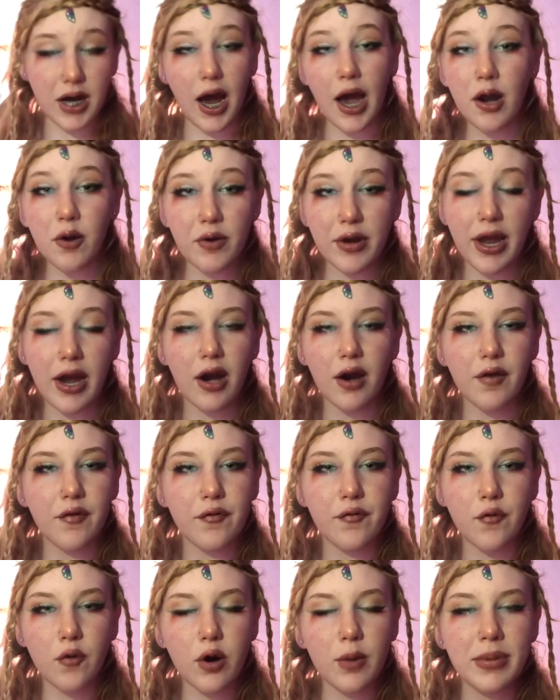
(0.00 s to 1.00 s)
I don't care if
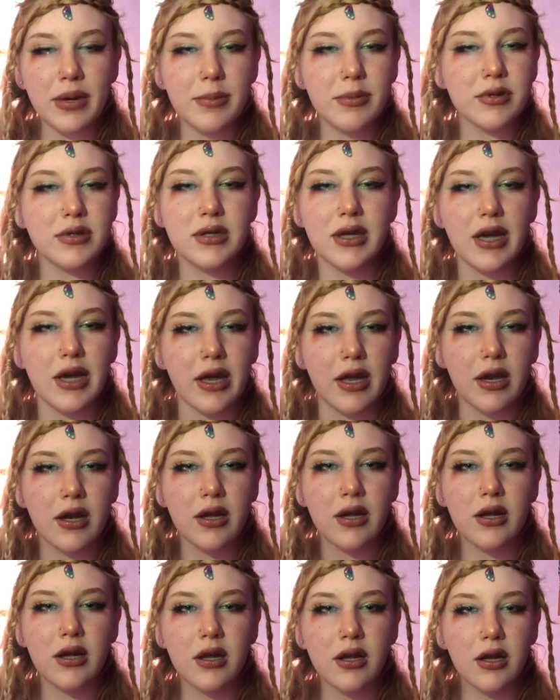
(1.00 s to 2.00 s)
4 people see it.
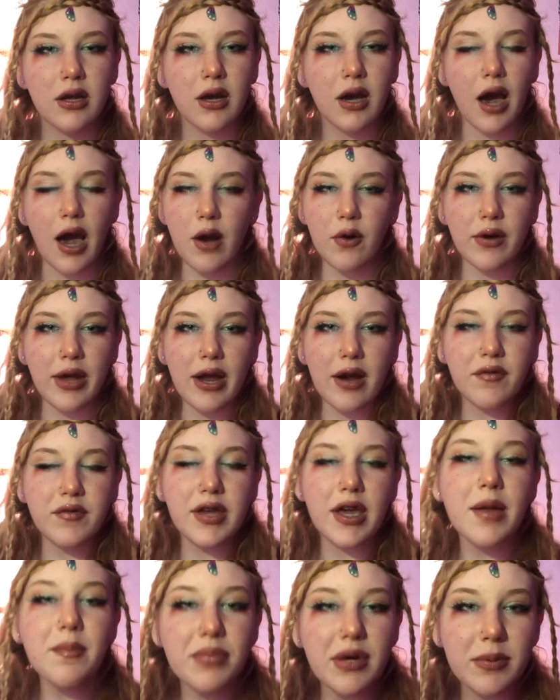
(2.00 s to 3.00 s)
I don't care if
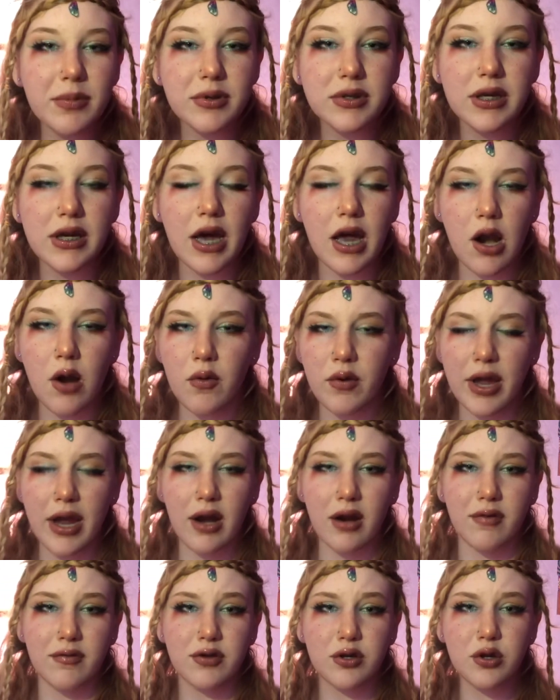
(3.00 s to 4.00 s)
10 people see it. I don't
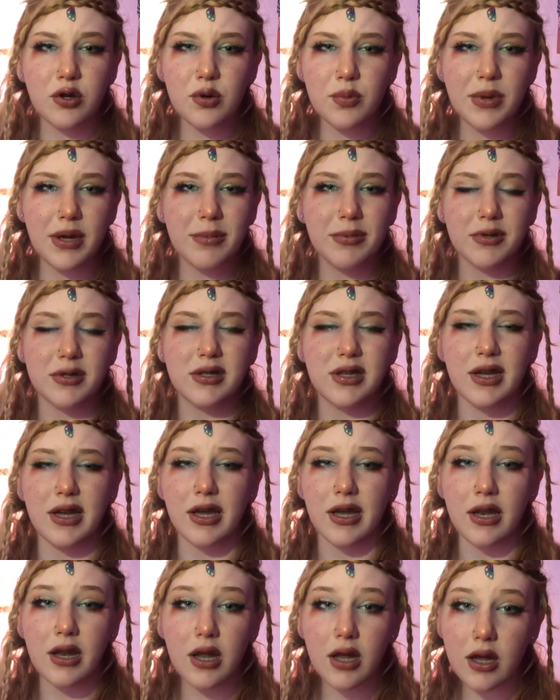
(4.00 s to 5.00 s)
care if 2 people see
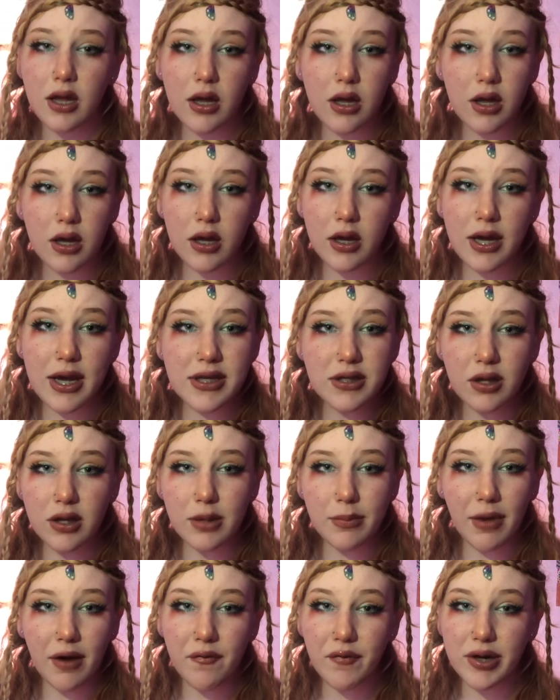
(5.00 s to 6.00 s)
it. It's only
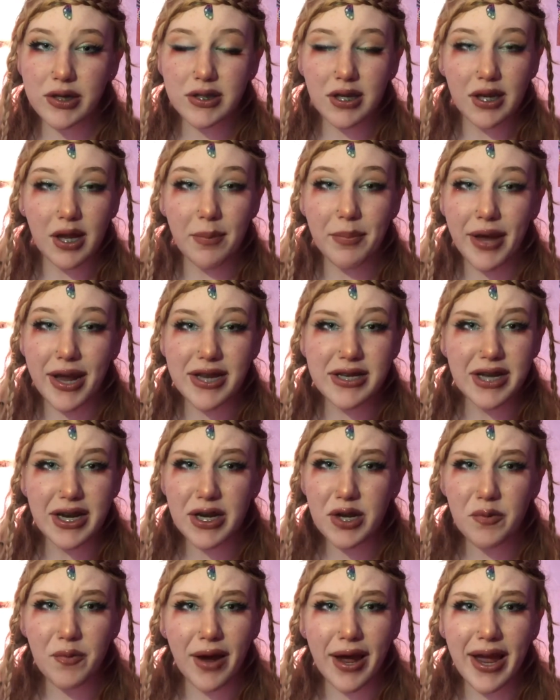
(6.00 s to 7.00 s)
my friends on that page
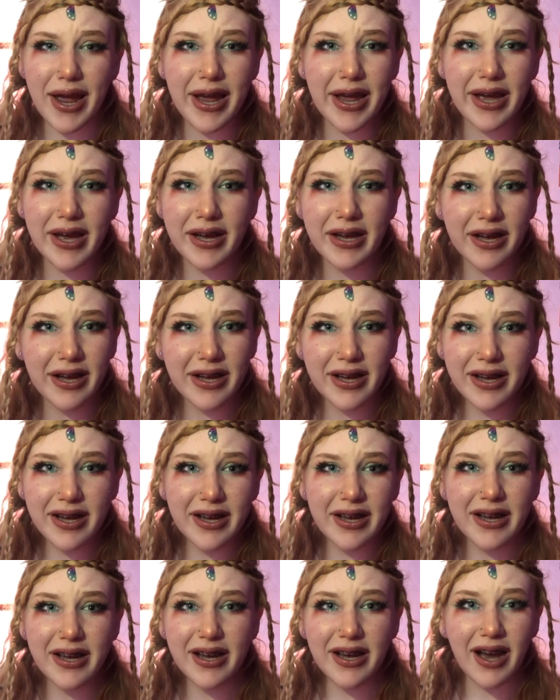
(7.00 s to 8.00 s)
anyway.
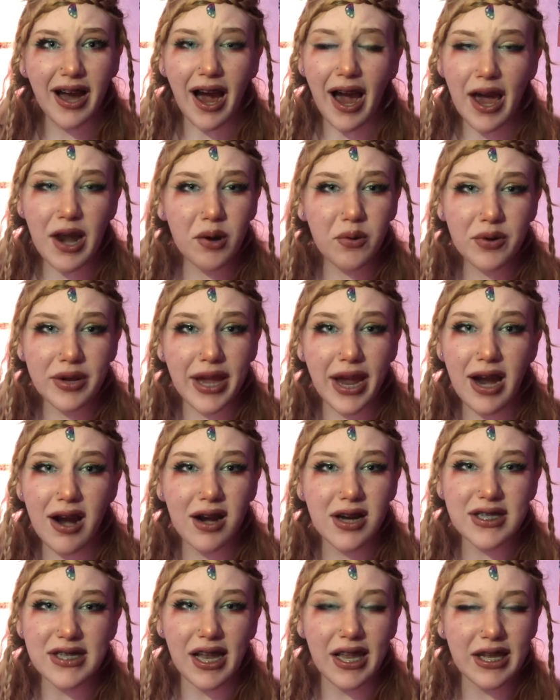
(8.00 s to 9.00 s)
I don't care.
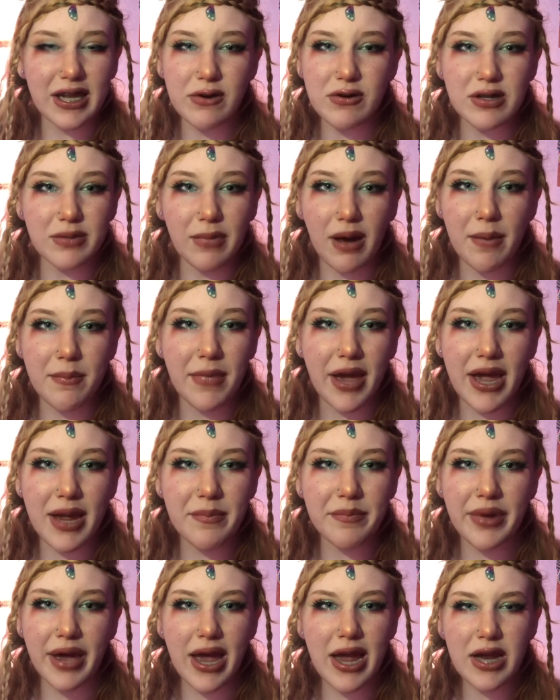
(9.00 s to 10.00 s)
It's not like it was on my
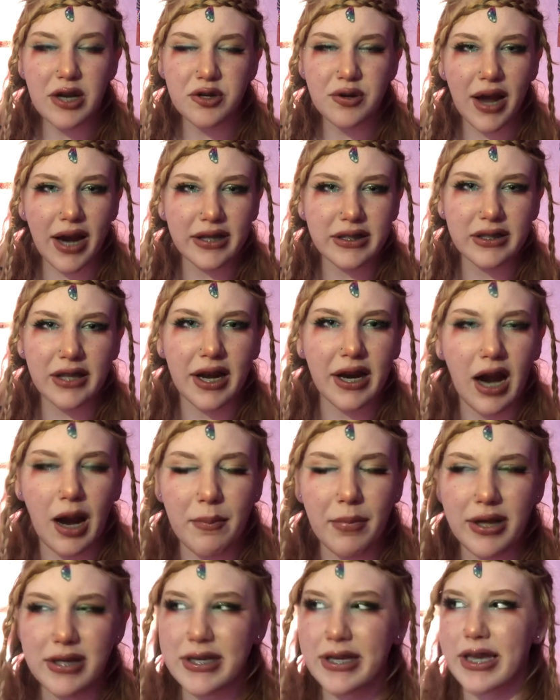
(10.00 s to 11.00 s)
main page. You're acting like I'm
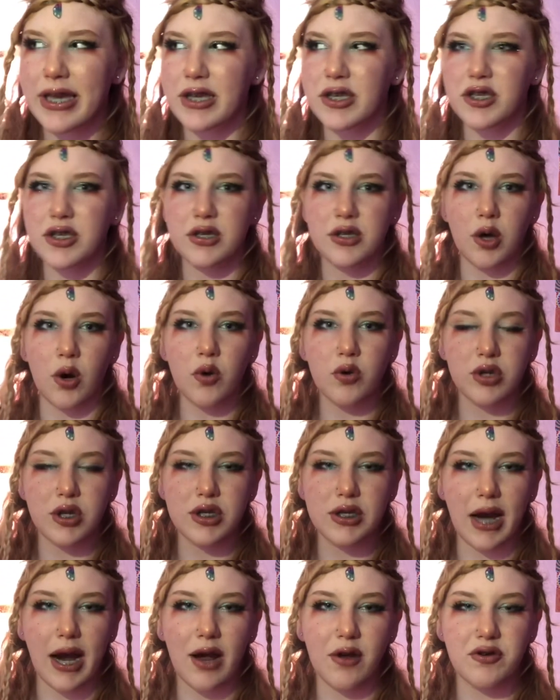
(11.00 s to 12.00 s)
about to get sold to
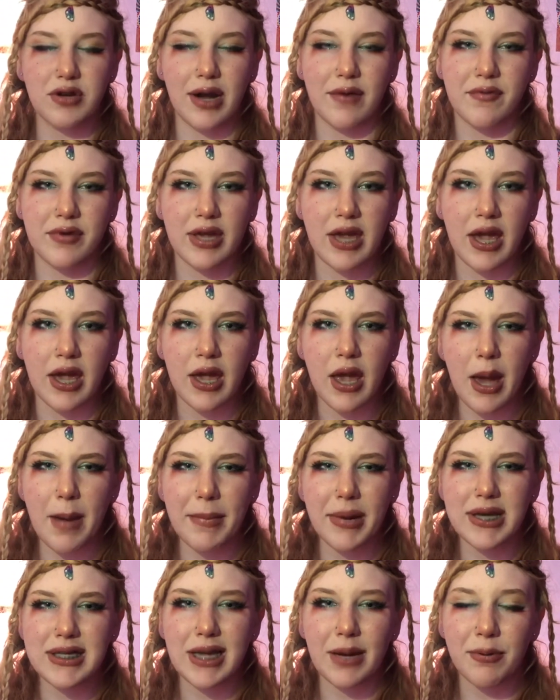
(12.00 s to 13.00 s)
child trafficking
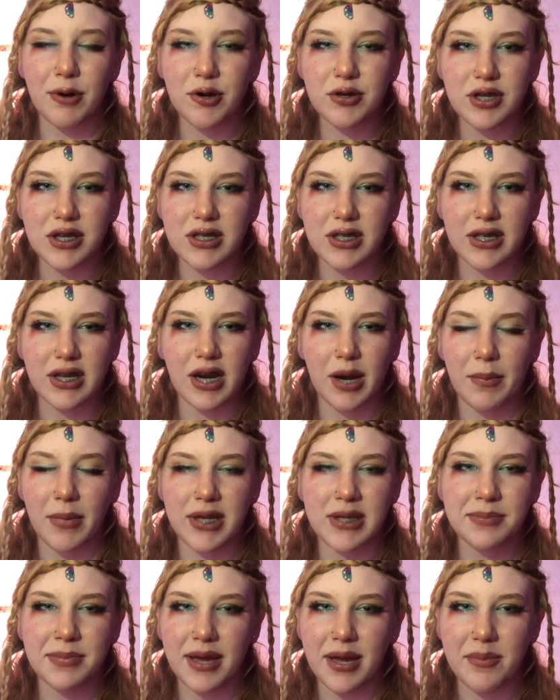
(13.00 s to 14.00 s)
because I posted something on my
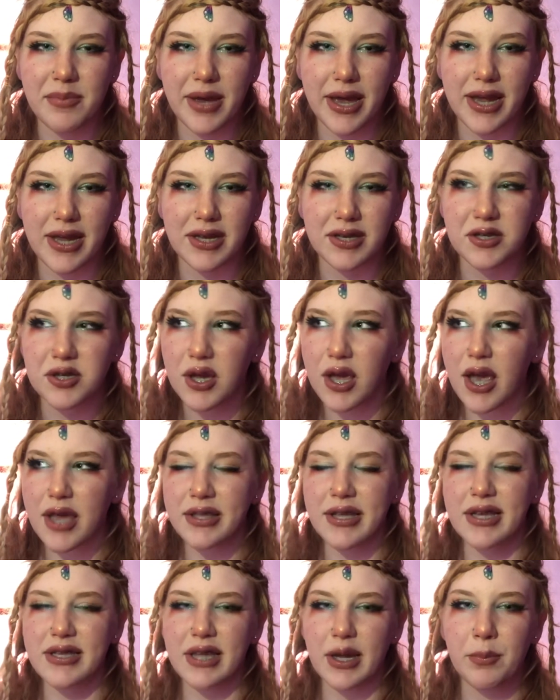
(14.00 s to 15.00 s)
spam page.
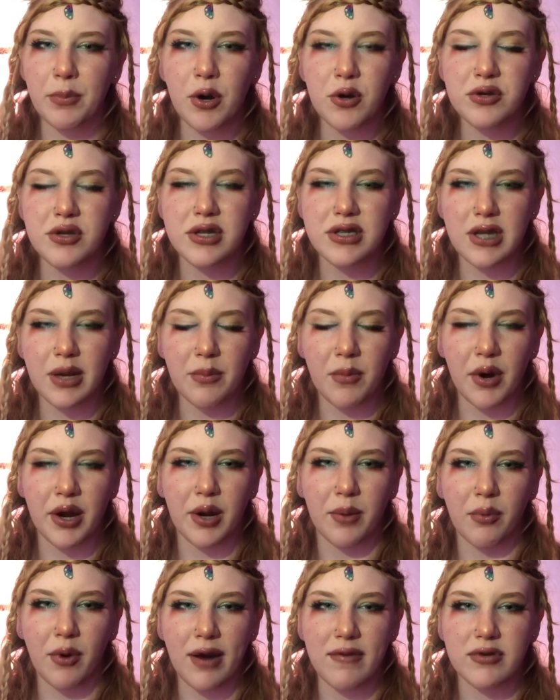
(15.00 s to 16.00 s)
That's like posting something on
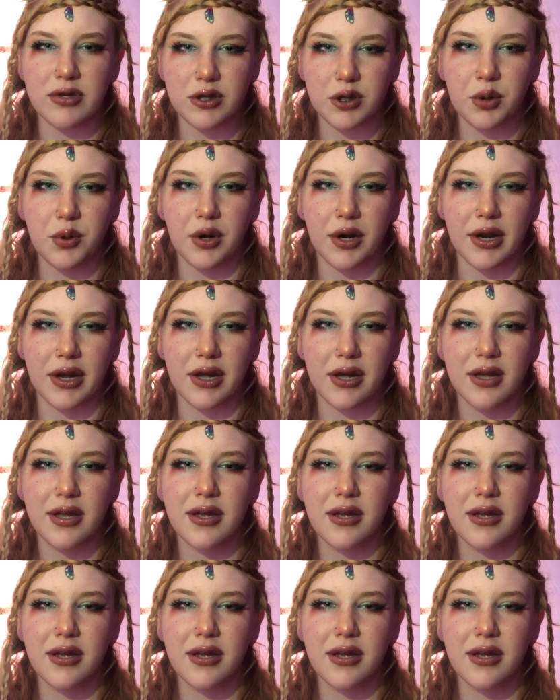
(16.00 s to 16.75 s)
your private story.